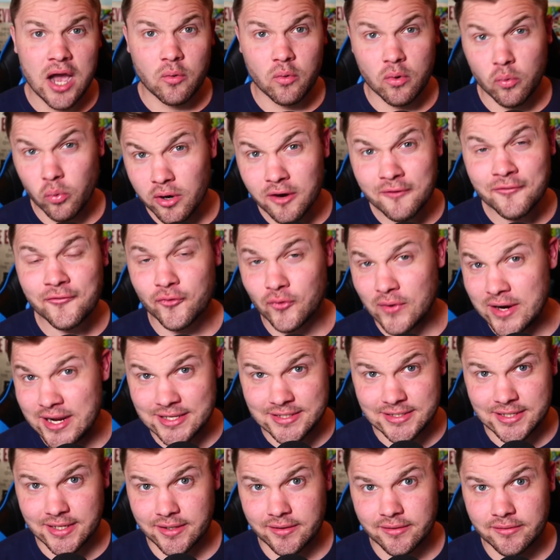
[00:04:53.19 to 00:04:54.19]
Well, we're
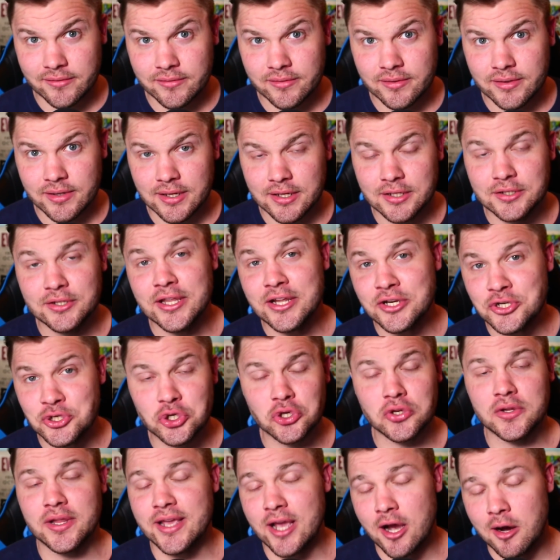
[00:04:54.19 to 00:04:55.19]
freezing,
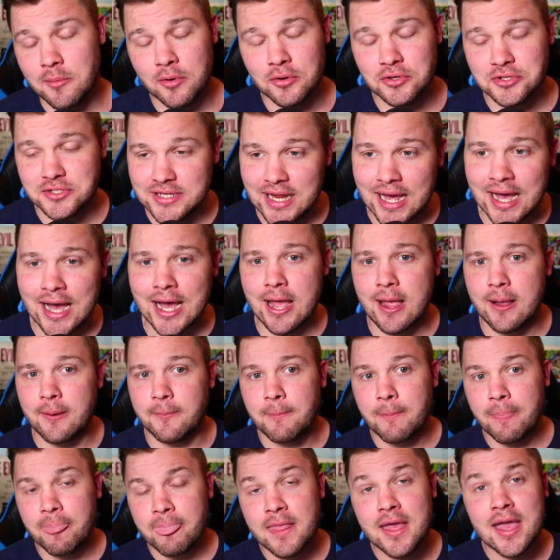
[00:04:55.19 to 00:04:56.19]
literally almost
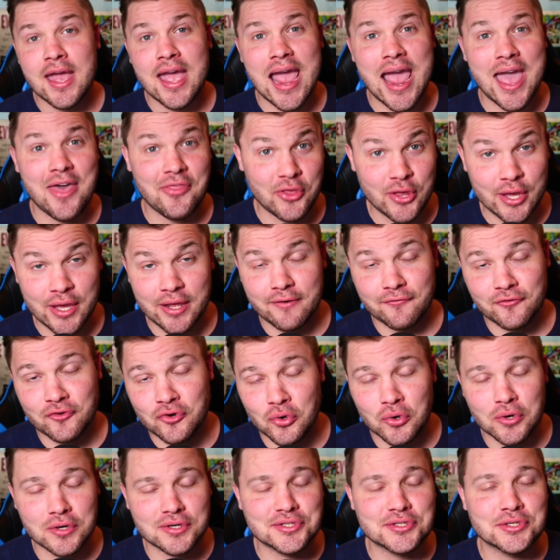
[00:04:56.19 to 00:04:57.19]
dying. And then, of
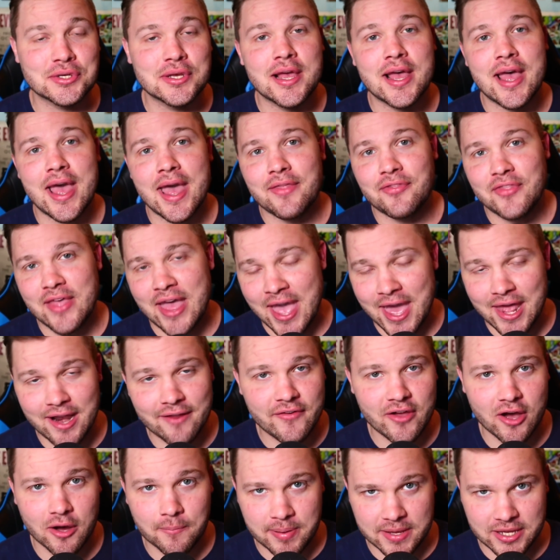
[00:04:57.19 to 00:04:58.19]
course, the head
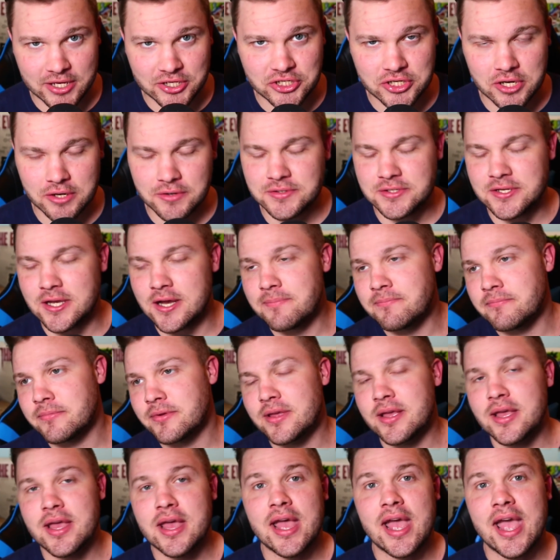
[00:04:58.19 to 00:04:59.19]
of LP shows up,
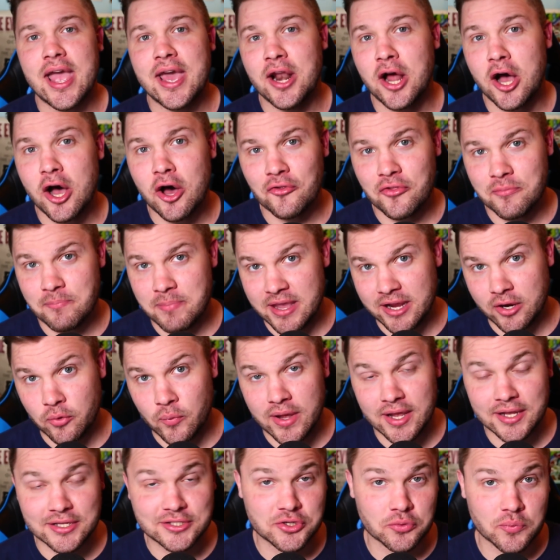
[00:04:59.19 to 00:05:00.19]
and all the
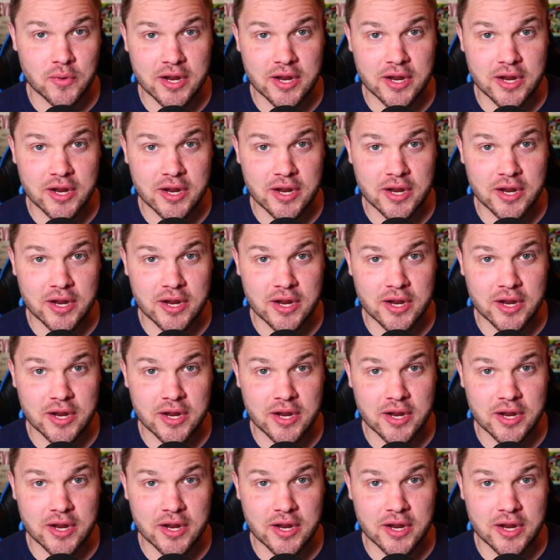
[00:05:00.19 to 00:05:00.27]
bigwigs, the